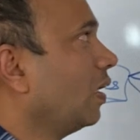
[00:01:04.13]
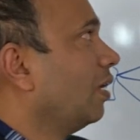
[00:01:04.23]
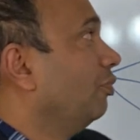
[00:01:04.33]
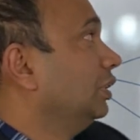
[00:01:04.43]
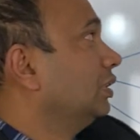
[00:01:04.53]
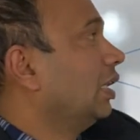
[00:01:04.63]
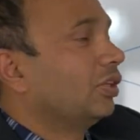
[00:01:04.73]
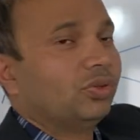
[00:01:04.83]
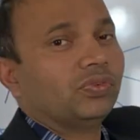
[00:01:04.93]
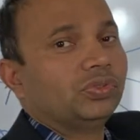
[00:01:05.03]
which is
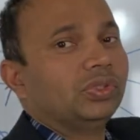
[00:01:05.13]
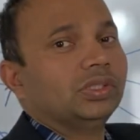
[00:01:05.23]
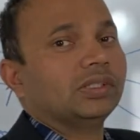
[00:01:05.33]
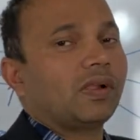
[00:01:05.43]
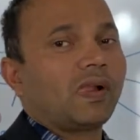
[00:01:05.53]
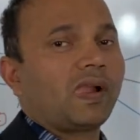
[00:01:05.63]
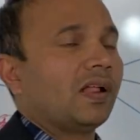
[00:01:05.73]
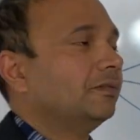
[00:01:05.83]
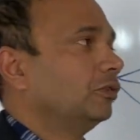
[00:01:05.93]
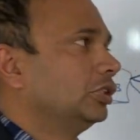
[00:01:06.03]
RQF3.
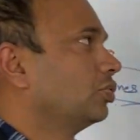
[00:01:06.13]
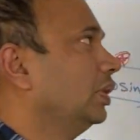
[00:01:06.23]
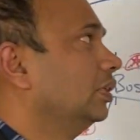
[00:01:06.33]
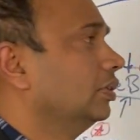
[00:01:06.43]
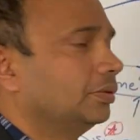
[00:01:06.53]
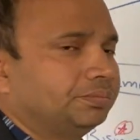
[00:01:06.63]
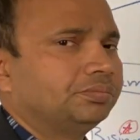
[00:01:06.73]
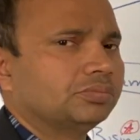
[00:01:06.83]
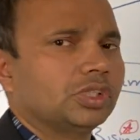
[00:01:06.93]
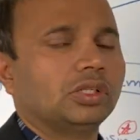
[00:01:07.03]
It's quite a
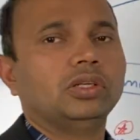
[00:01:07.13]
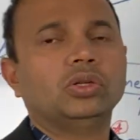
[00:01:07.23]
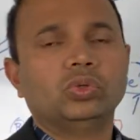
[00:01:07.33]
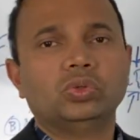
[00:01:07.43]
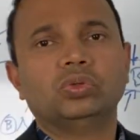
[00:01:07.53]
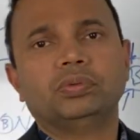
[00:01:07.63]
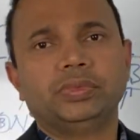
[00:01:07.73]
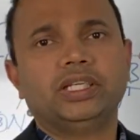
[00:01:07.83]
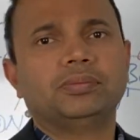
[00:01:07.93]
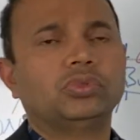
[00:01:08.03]
low,
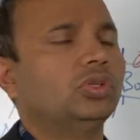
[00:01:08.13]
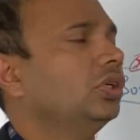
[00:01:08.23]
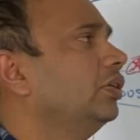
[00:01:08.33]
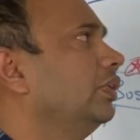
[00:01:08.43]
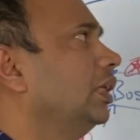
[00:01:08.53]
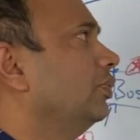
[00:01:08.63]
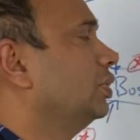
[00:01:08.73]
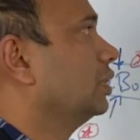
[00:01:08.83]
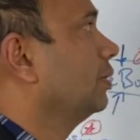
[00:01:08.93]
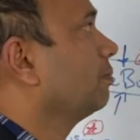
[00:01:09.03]
medium to low level, I would
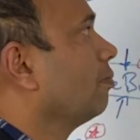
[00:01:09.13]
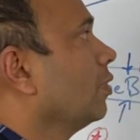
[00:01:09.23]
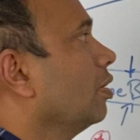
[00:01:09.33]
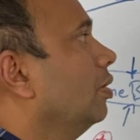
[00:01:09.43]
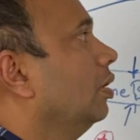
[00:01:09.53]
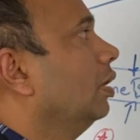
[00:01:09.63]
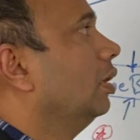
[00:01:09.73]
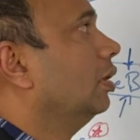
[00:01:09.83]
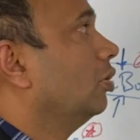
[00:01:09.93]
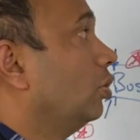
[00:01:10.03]
say.
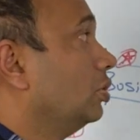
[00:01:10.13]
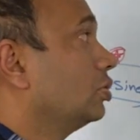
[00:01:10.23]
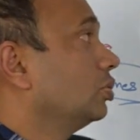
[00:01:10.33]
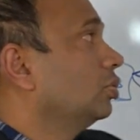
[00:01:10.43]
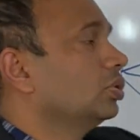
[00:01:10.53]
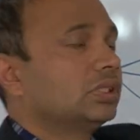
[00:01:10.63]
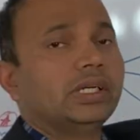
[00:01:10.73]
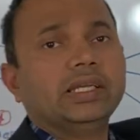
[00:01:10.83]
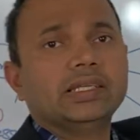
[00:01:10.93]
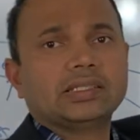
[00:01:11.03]
Also,
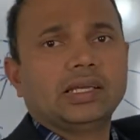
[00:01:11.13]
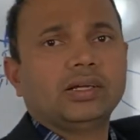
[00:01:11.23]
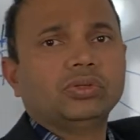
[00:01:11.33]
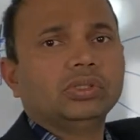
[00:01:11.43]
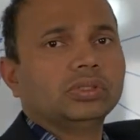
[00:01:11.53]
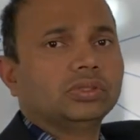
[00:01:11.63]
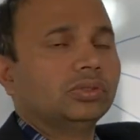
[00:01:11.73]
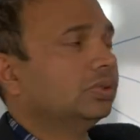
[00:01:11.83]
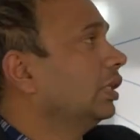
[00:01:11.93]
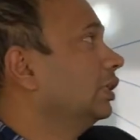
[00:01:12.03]
study is allowed,
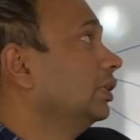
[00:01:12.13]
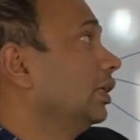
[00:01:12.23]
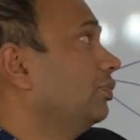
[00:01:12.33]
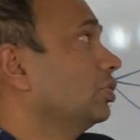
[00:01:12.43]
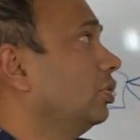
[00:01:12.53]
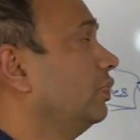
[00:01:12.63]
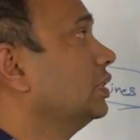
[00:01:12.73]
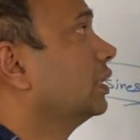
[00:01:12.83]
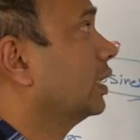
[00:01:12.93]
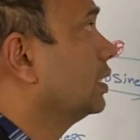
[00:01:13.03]
so I think that was always
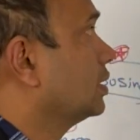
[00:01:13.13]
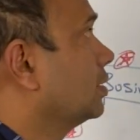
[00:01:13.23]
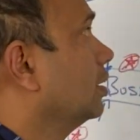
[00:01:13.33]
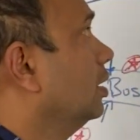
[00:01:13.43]
the case.